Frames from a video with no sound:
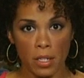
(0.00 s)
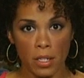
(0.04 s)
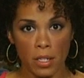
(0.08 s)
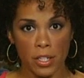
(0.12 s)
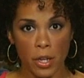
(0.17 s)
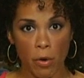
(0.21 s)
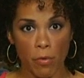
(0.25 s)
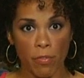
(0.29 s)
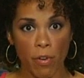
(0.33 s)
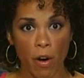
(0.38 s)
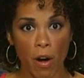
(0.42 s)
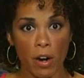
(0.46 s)

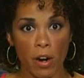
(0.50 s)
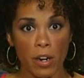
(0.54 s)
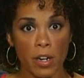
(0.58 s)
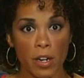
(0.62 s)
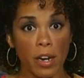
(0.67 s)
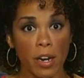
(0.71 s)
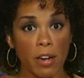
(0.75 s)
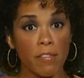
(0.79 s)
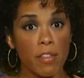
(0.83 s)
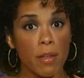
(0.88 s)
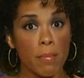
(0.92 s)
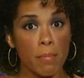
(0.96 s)
So far,
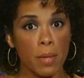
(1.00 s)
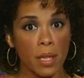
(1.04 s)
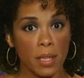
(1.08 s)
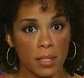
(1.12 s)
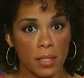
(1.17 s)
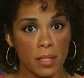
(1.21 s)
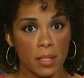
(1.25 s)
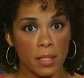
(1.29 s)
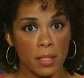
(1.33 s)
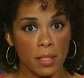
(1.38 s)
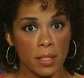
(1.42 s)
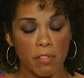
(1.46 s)
none of the
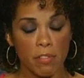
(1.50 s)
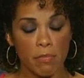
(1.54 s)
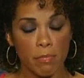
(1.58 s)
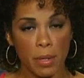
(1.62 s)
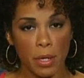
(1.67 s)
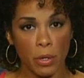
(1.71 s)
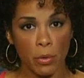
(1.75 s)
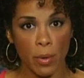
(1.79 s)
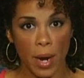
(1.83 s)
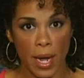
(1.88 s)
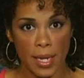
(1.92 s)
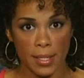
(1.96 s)
militants have
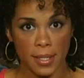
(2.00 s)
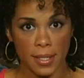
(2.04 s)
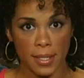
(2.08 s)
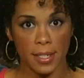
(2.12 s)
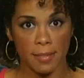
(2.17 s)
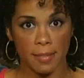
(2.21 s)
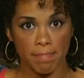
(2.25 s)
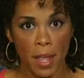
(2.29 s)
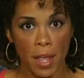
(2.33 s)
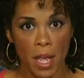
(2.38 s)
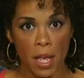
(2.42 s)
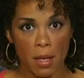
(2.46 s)
been
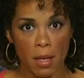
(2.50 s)
arrested.